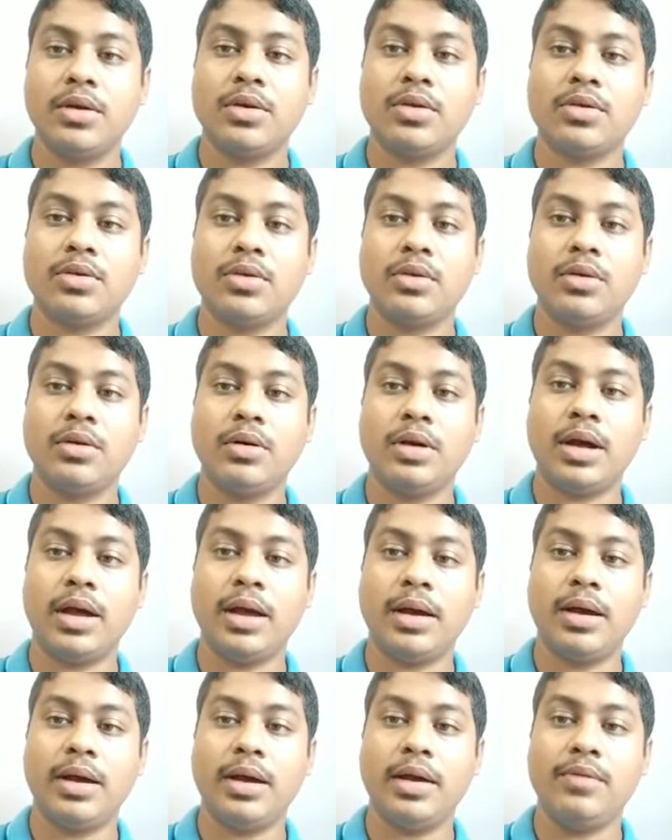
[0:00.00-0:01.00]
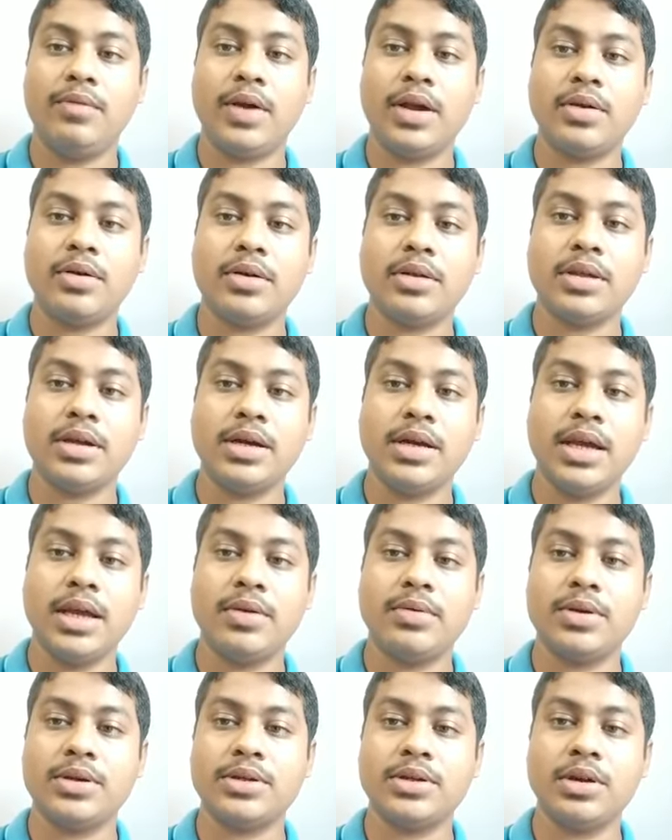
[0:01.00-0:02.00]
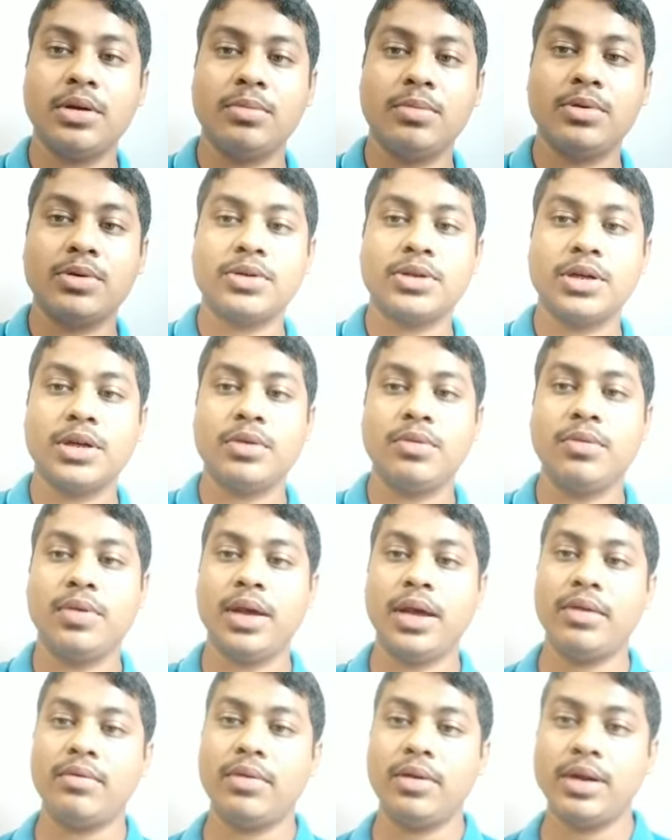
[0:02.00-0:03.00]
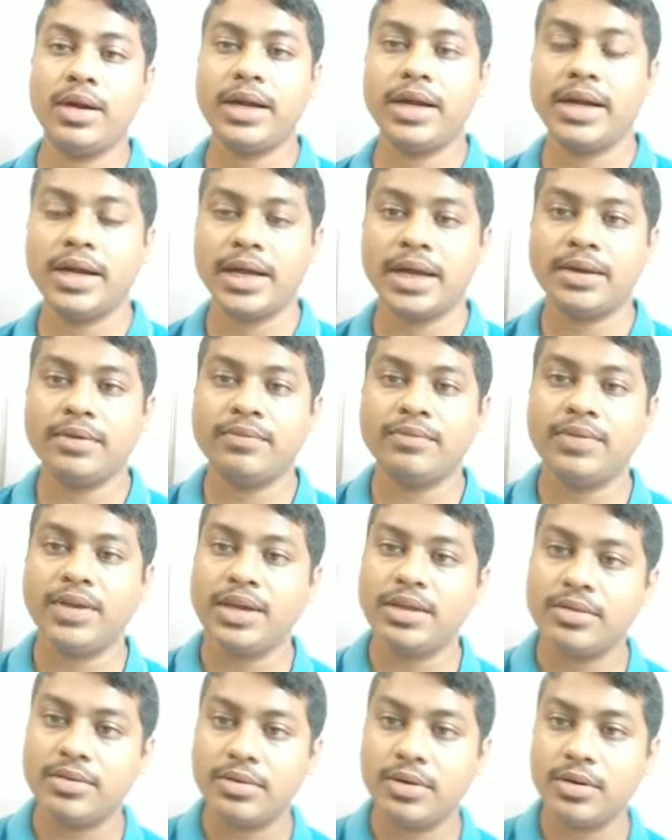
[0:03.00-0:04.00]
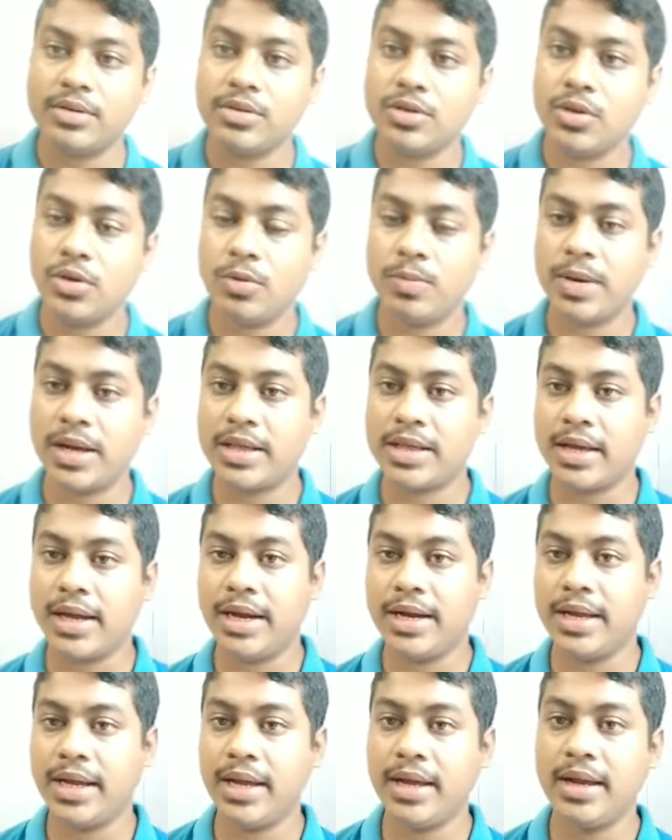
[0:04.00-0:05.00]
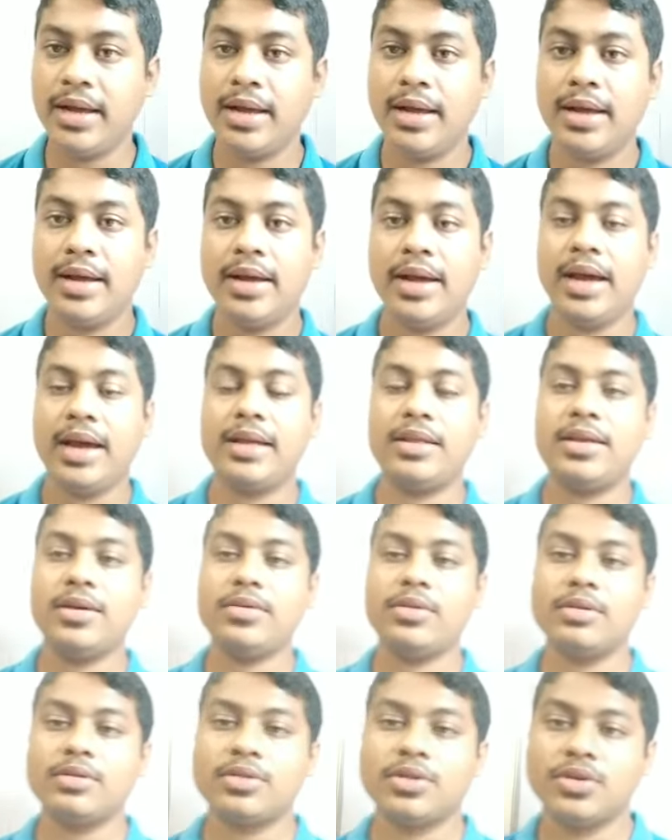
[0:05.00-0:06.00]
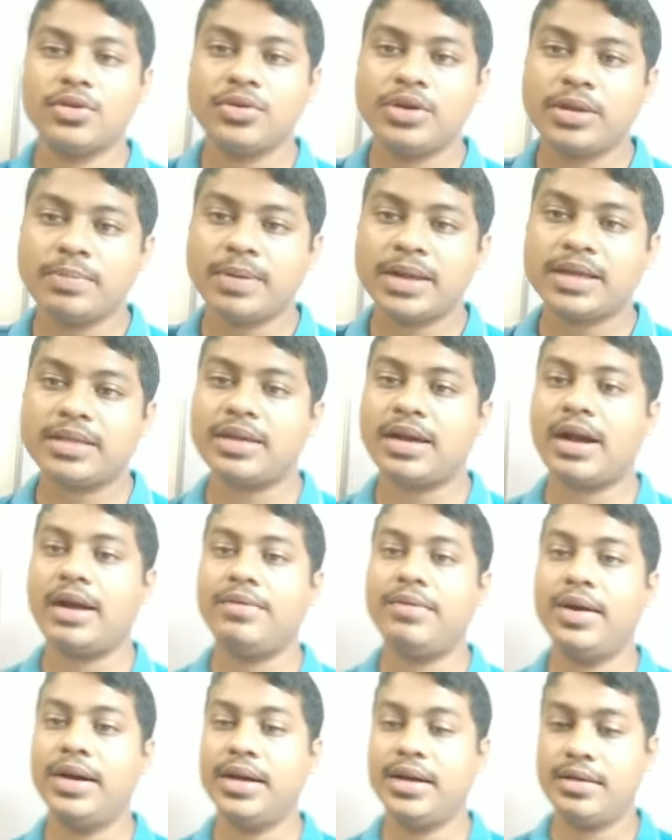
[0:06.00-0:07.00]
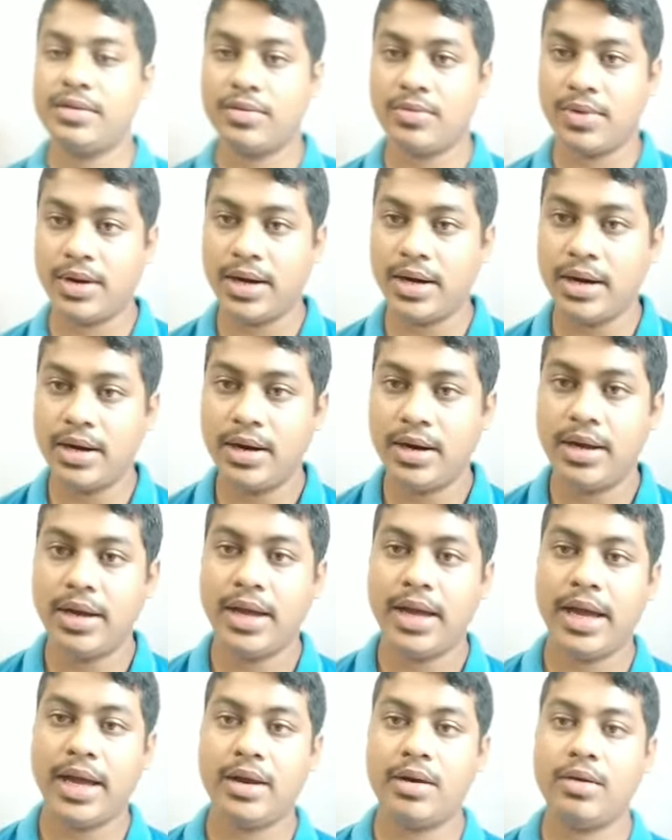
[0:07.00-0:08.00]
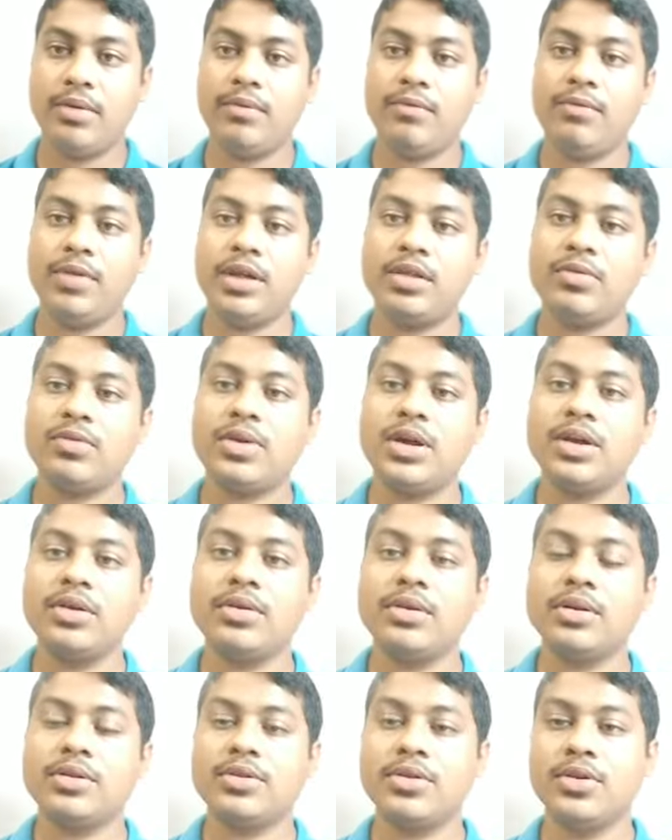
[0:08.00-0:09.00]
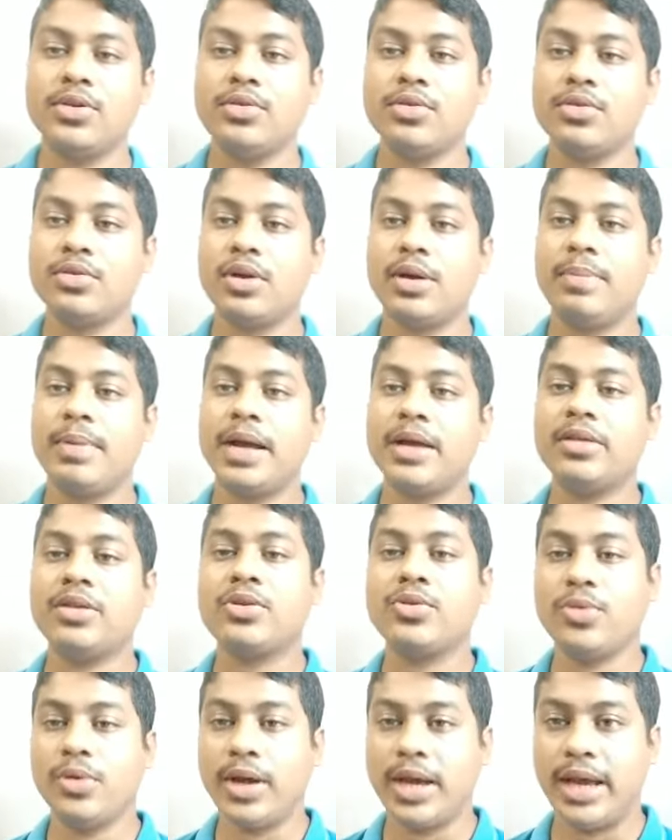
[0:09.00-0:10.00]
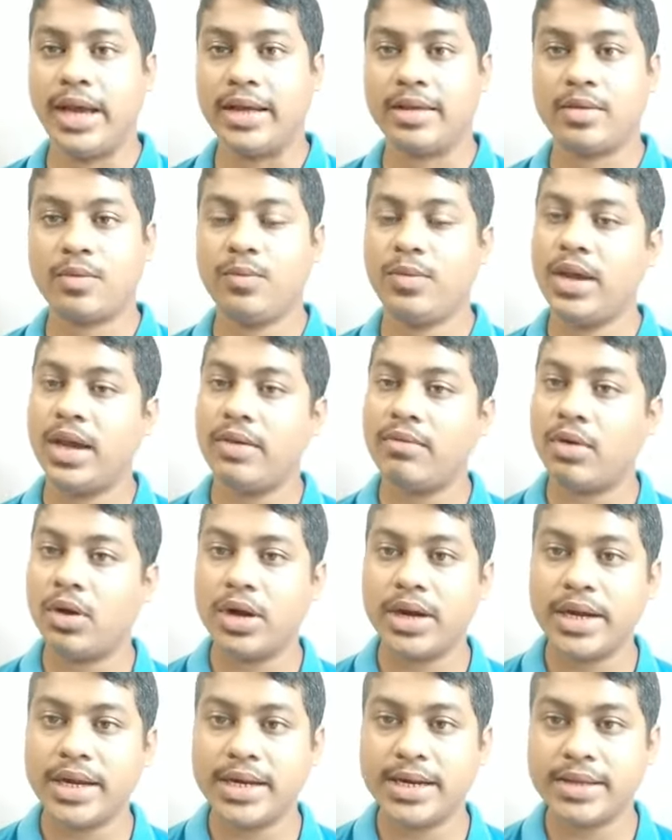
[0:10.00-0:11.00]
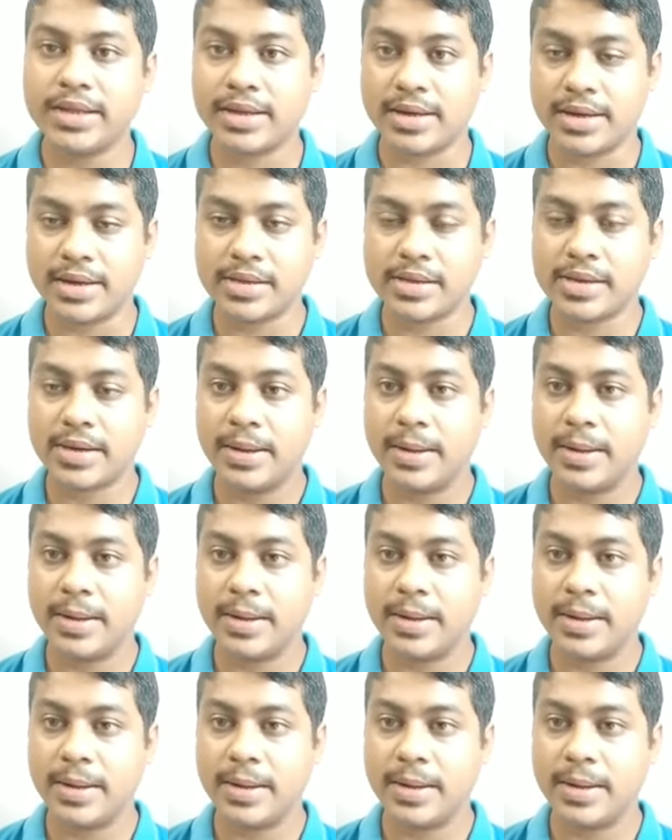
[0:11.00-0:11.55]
So if I consider the equation of motion, we have already done v is equals to u plus at, s equals to ut plus half at square, and v square equals to u square plus 2as. We have already discussed.